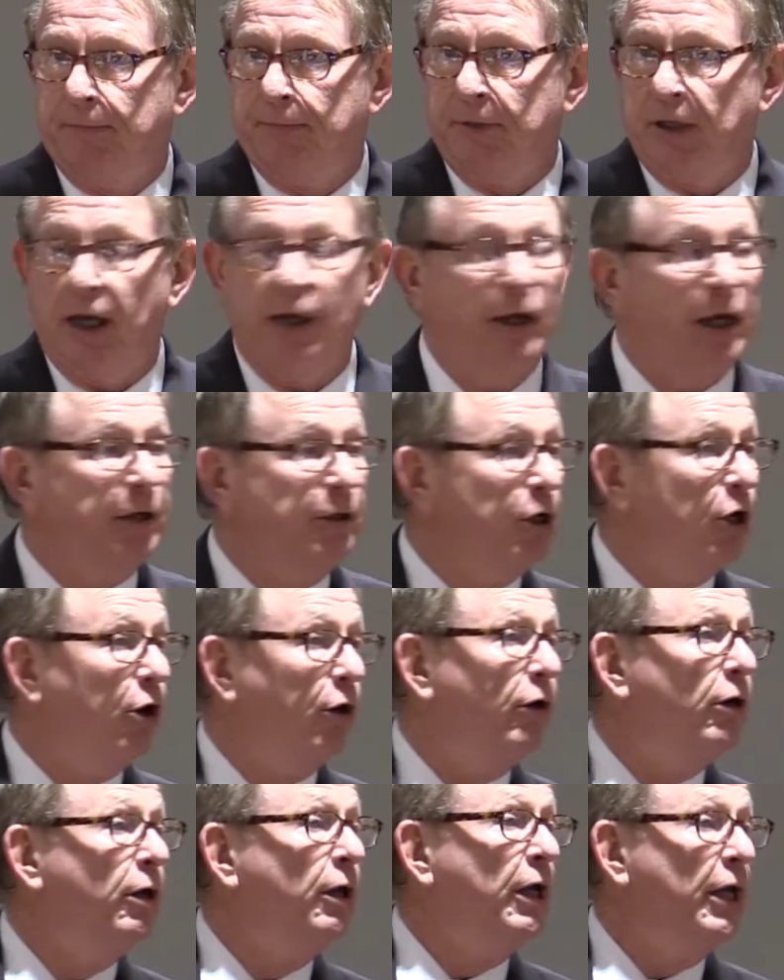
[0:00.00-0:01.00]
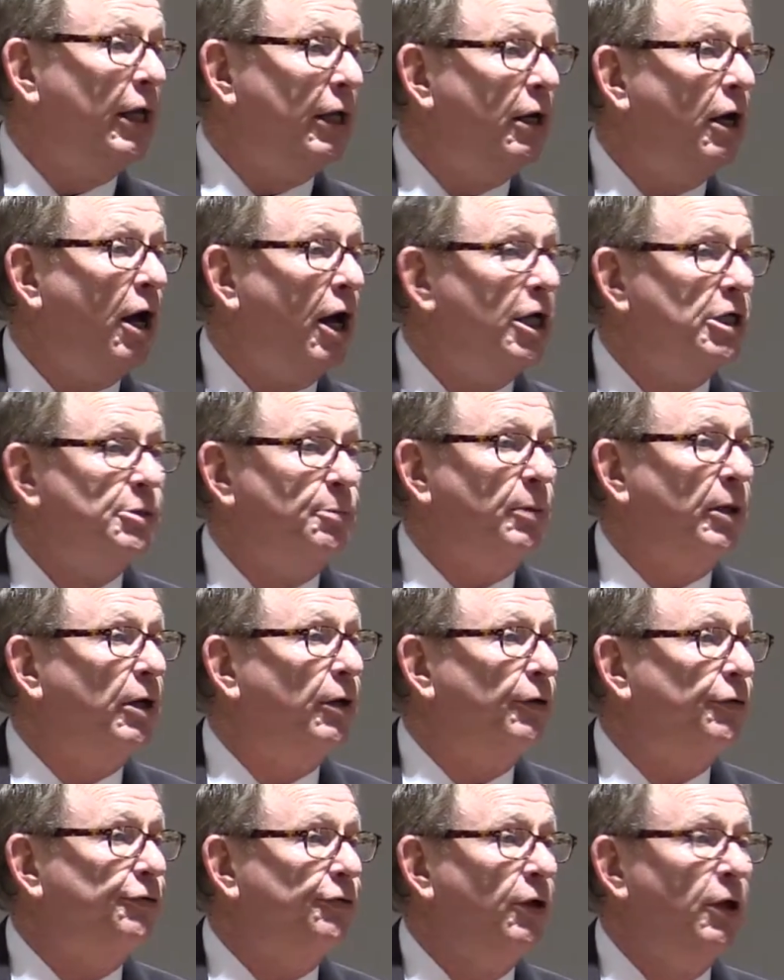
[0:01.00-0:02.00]
In
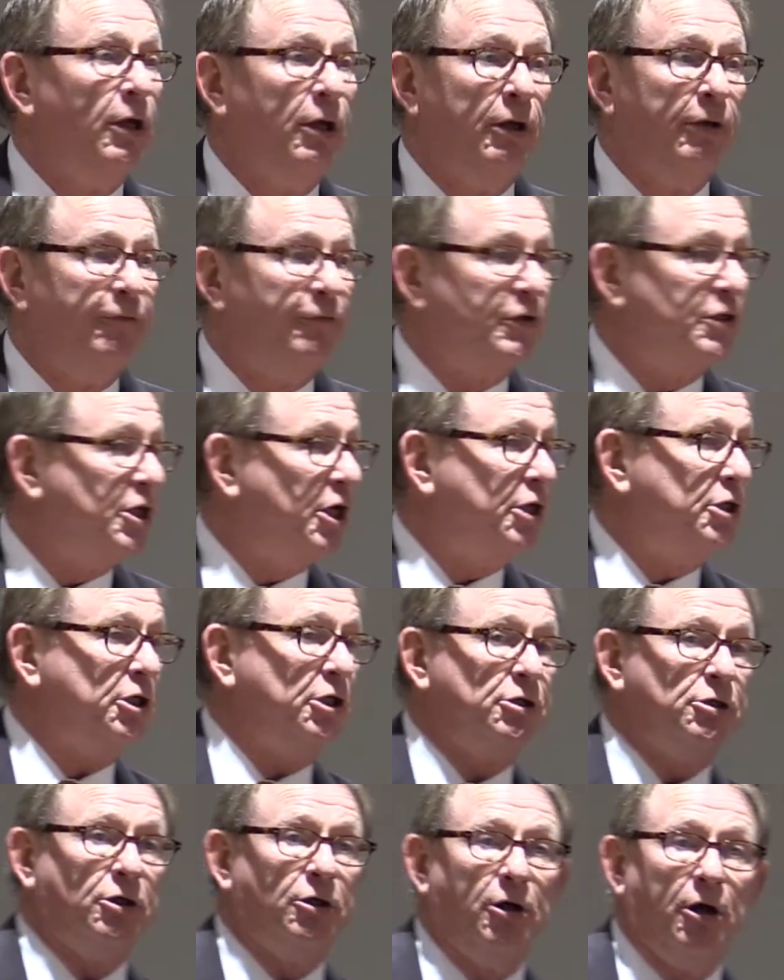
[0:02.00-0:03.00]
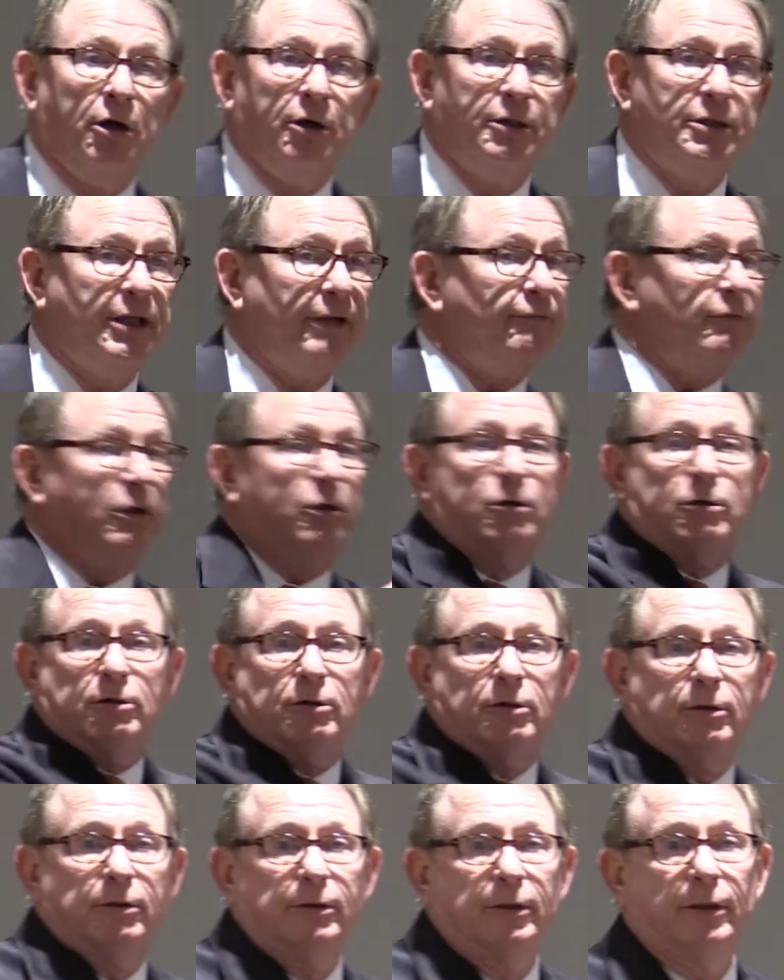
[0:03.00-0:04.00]
hospitals, physicians and nurses
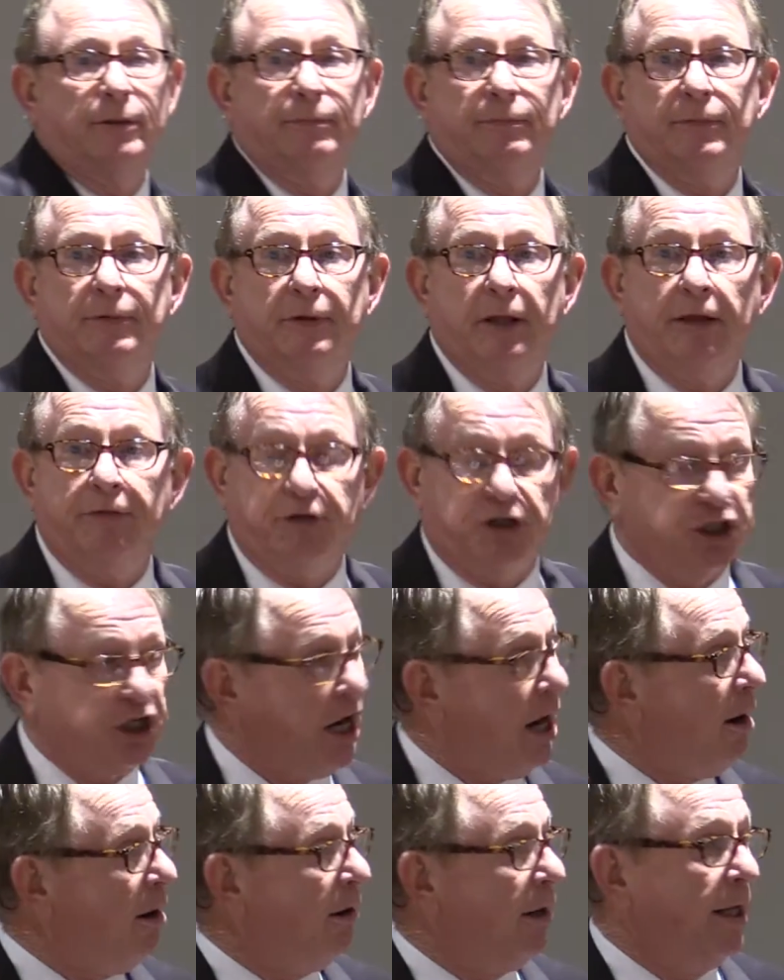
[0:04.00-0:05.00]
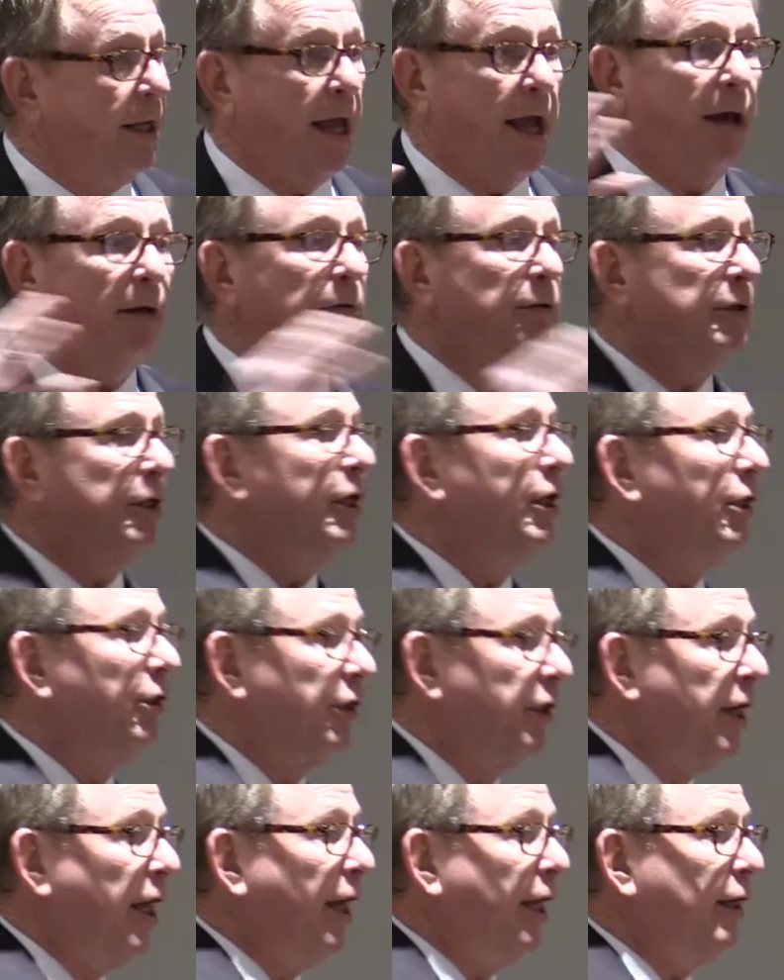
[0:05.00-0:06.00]
have showered out at the end
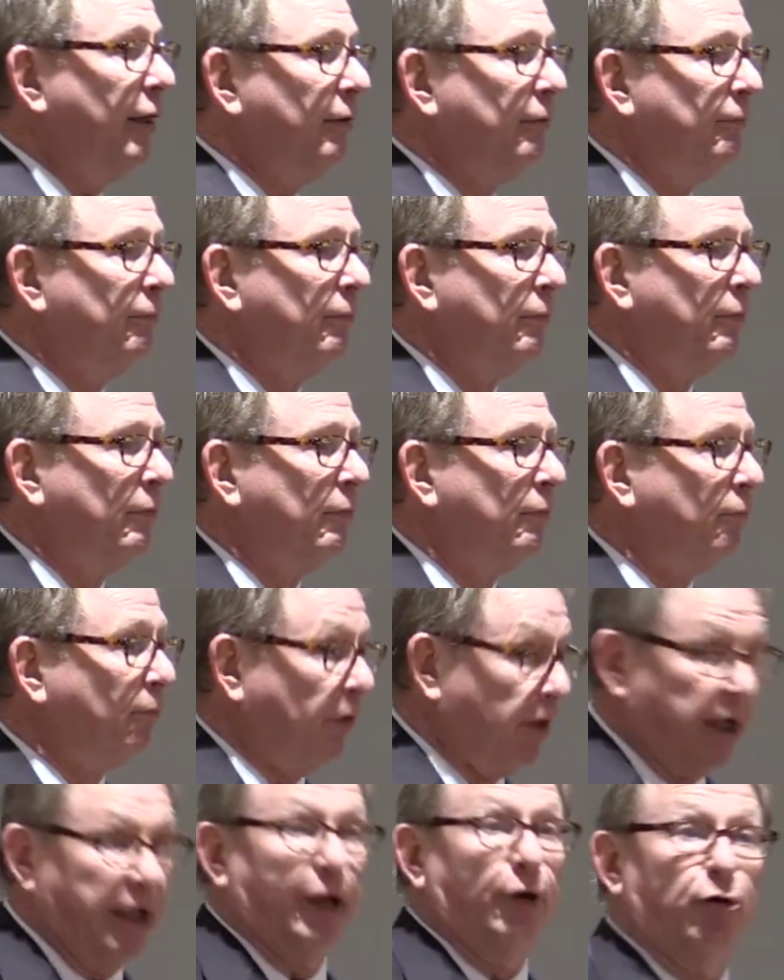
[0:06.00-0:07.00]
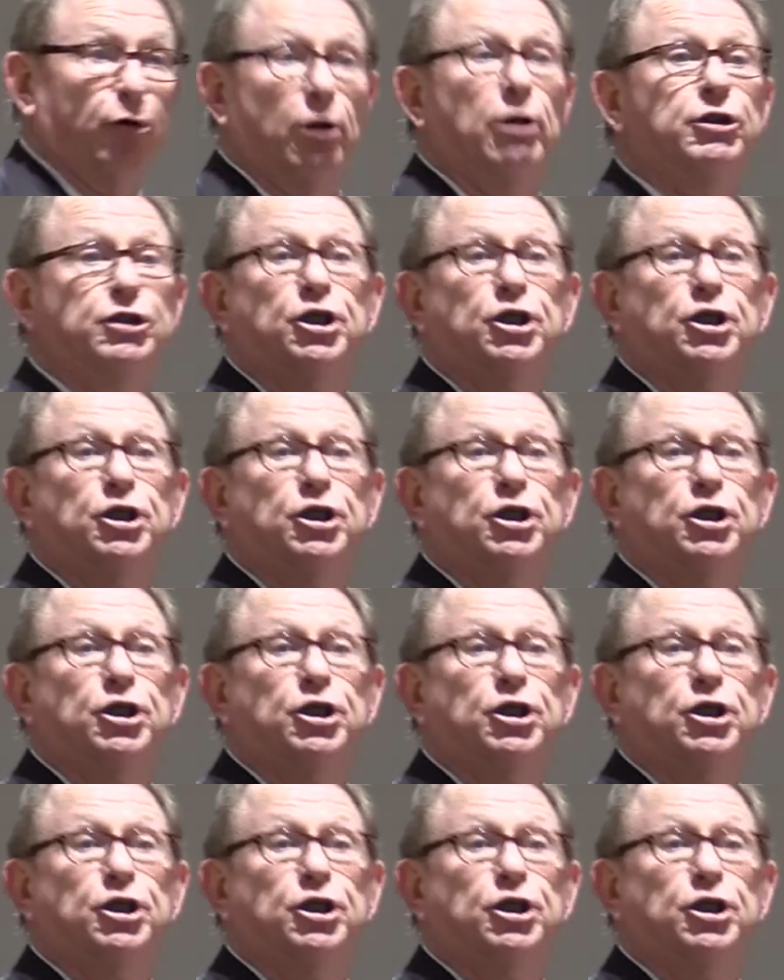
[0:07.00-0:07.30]
of the day. Literal